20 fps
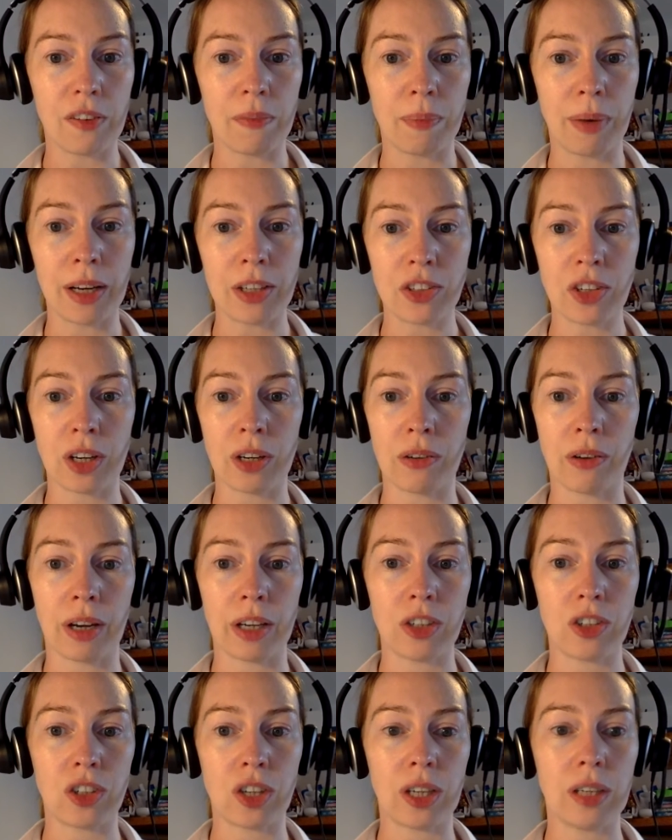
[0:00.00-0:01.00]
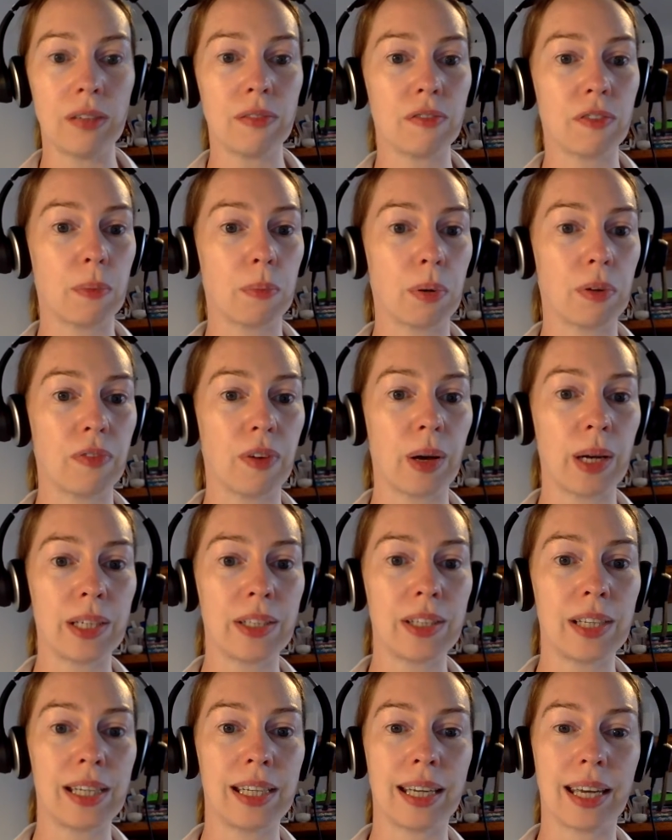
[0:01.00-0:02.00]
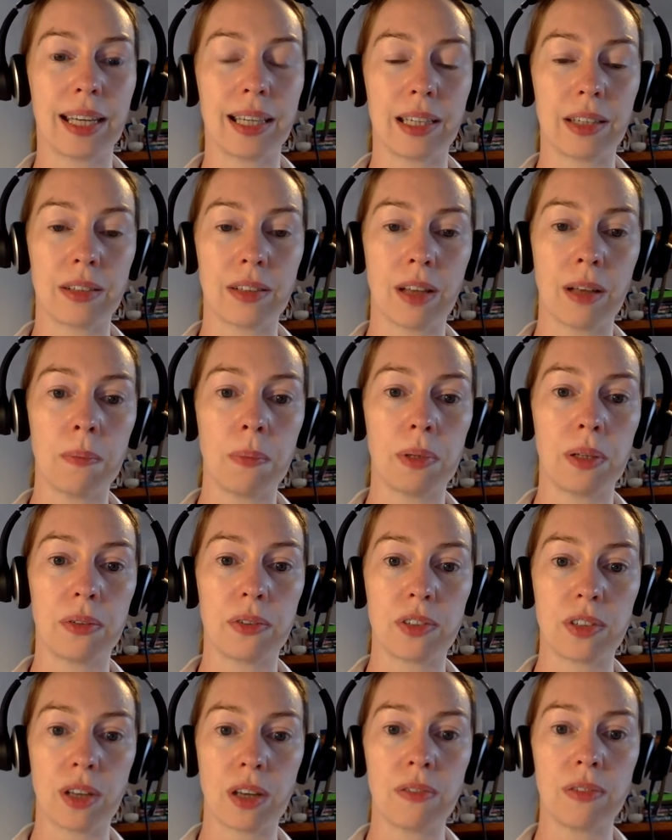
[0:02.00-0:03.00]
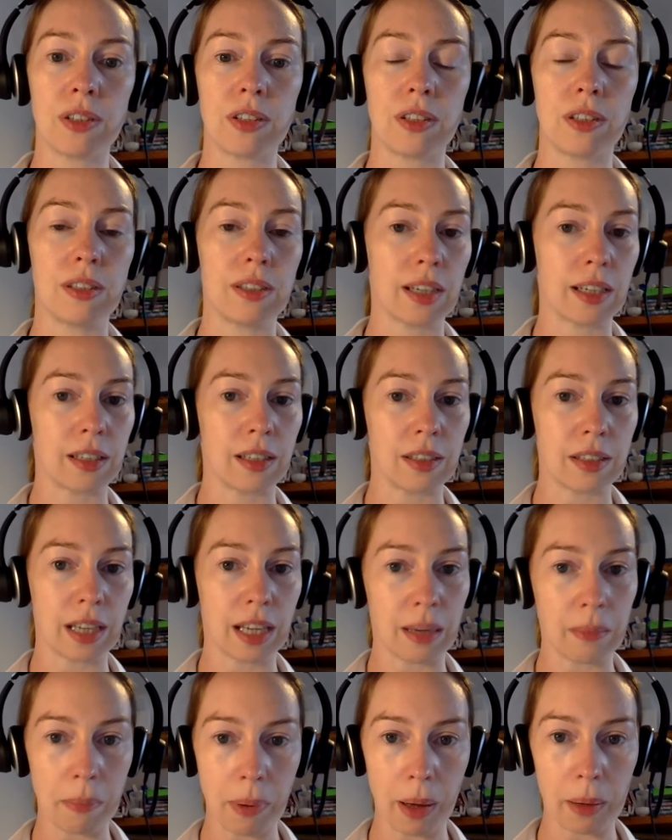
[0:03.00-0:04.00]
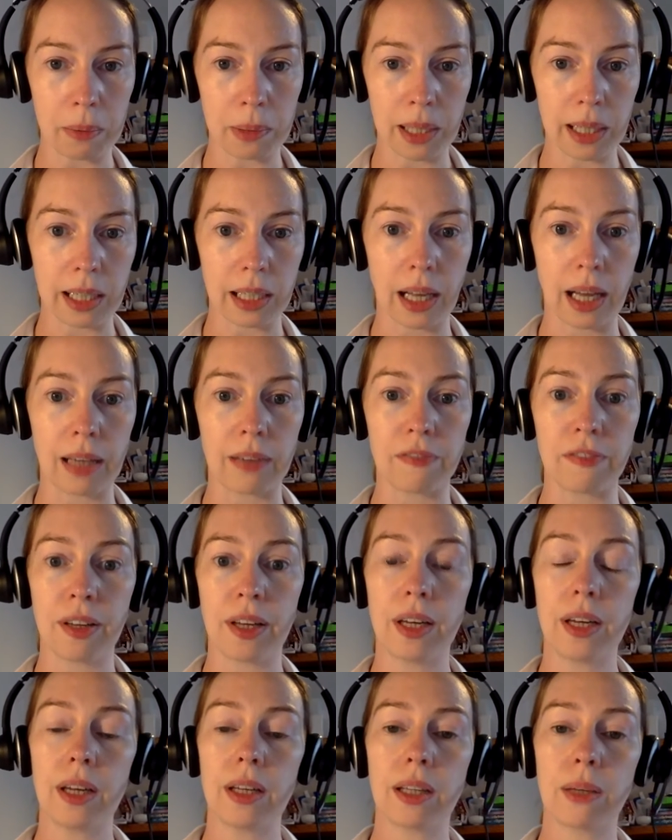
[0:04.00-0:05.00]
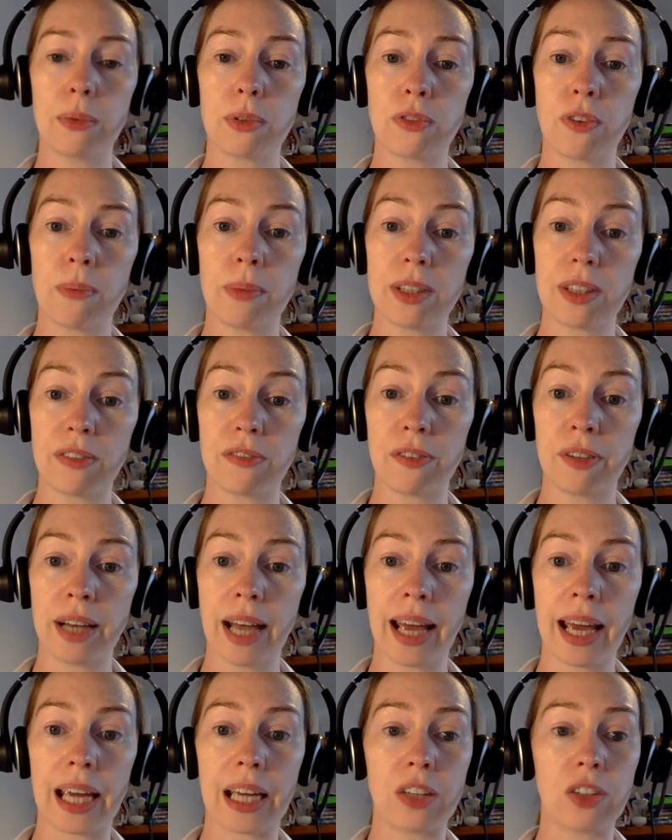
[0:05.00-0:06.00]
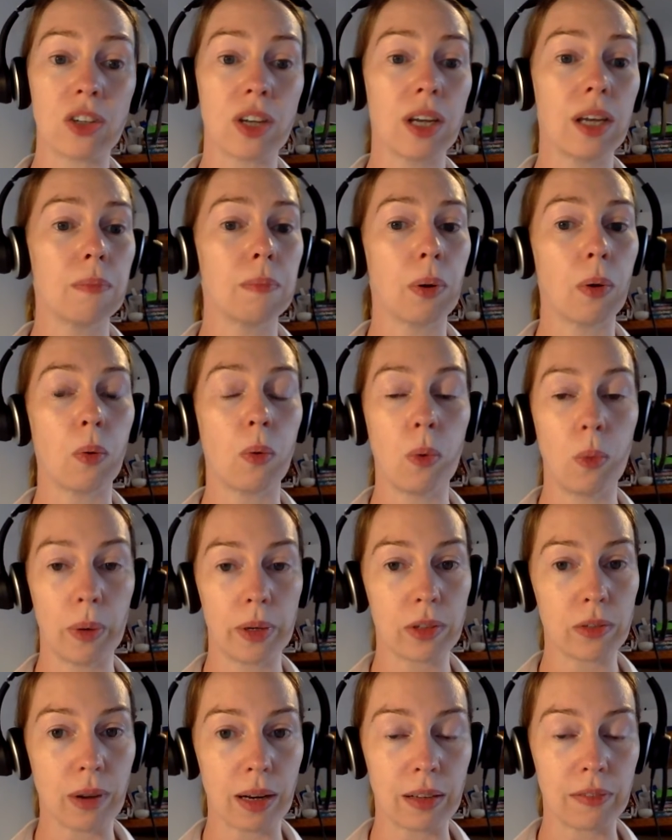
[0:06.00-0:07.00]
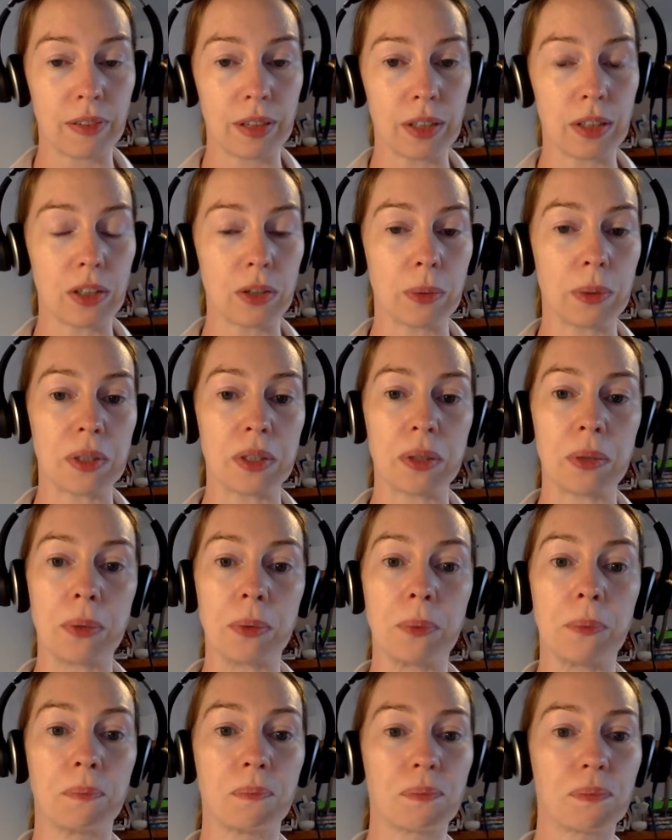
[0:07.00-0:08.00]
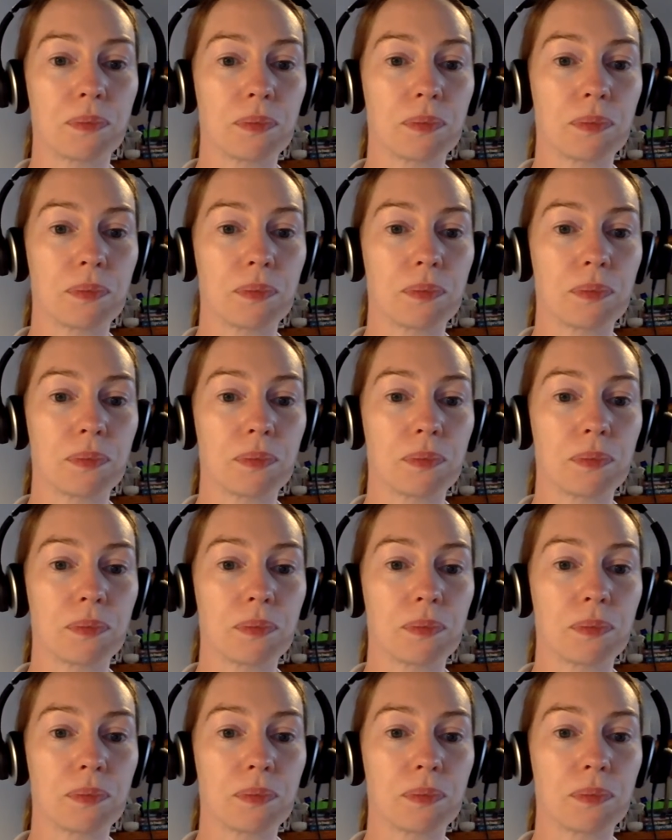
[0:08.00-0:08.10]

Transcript: of my generation for providing an example of service and dignity in public life that was from a different age, but always relevant to us all."